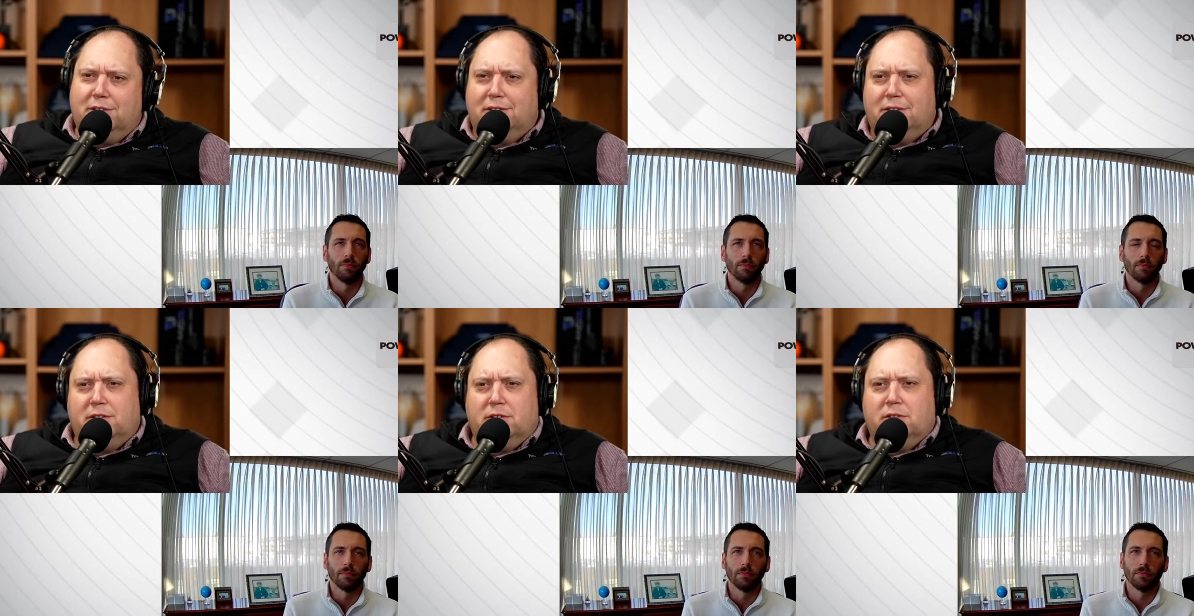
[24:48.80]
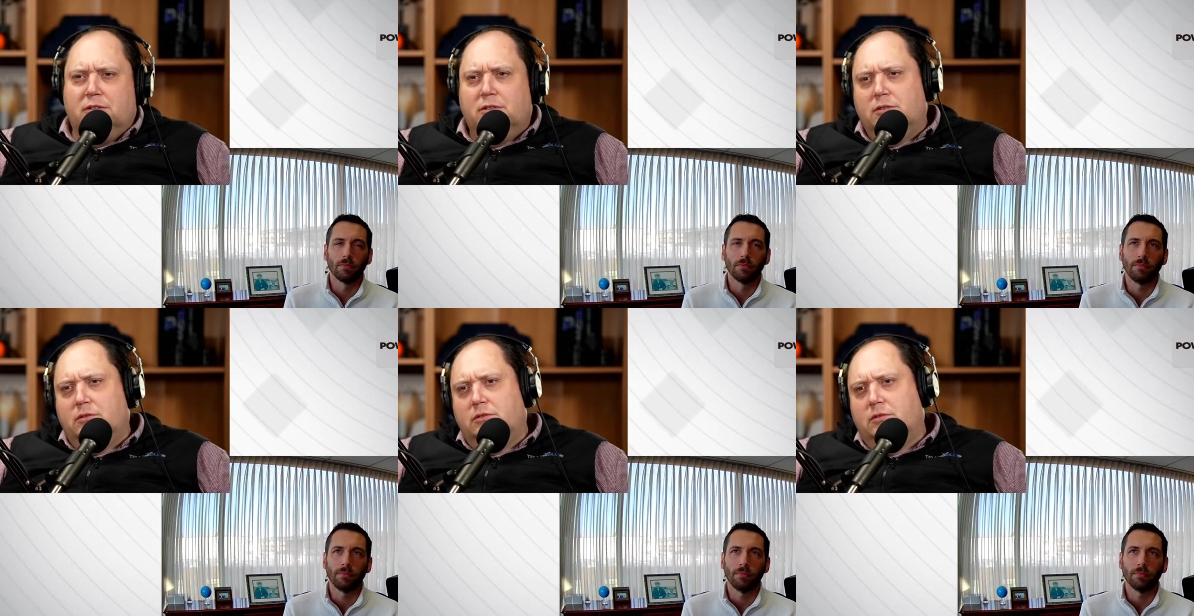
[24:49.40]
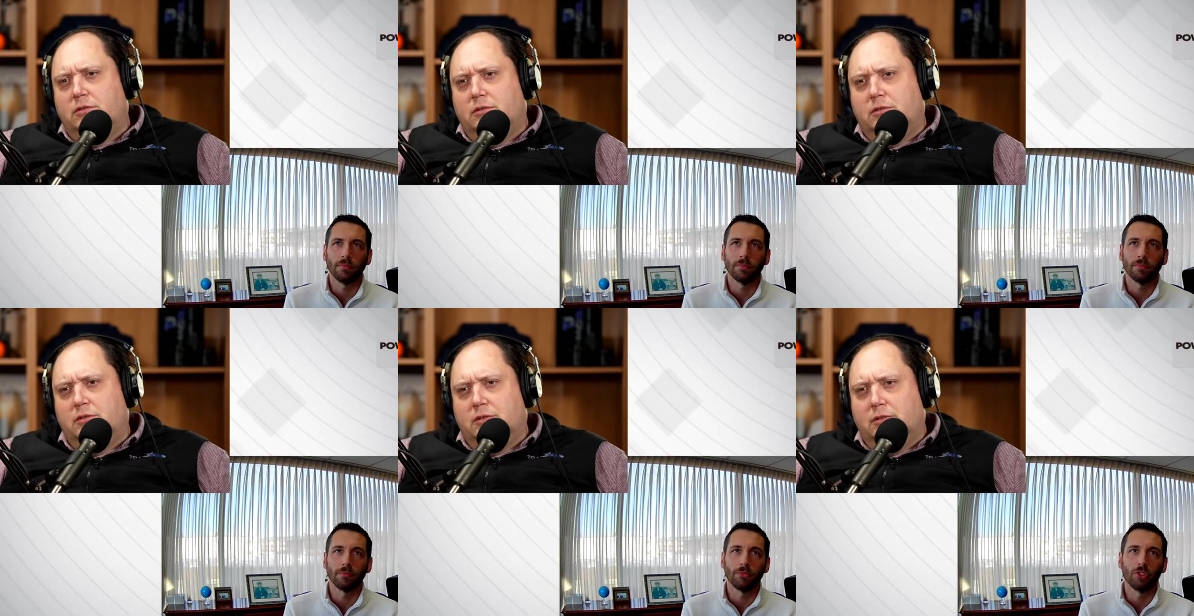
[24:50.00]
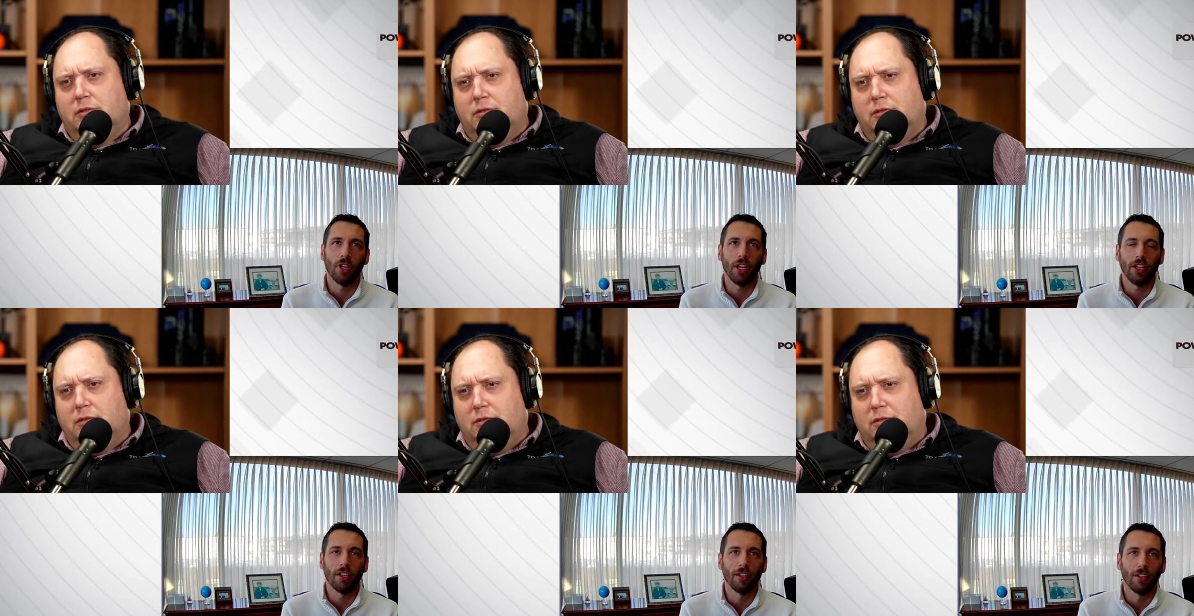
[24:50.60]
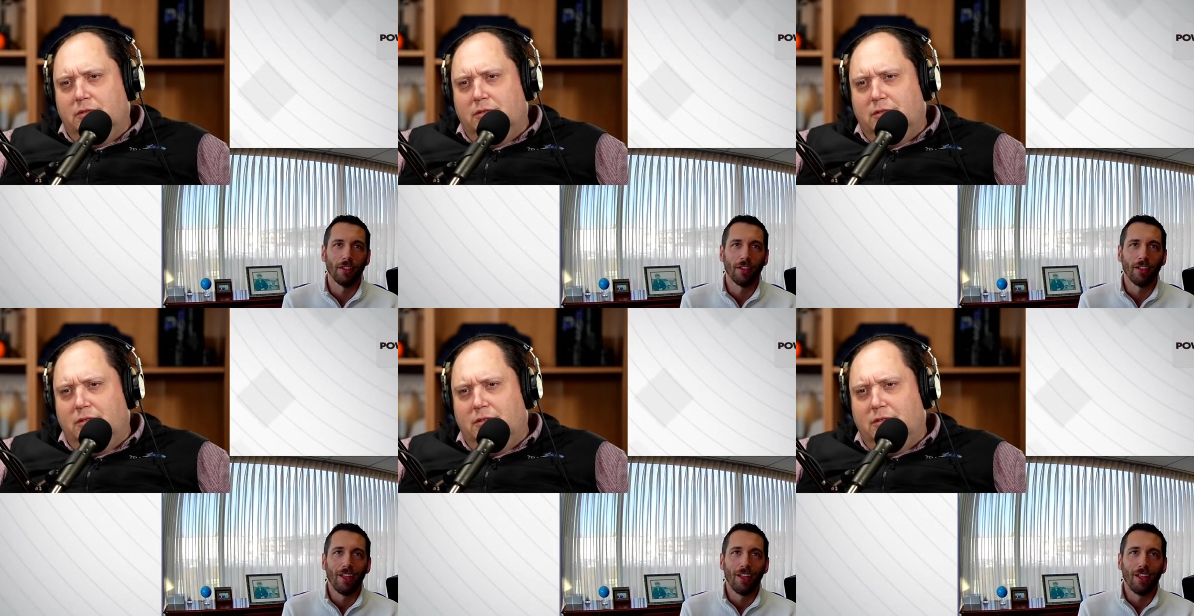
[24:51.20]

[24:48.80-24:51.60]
(silence)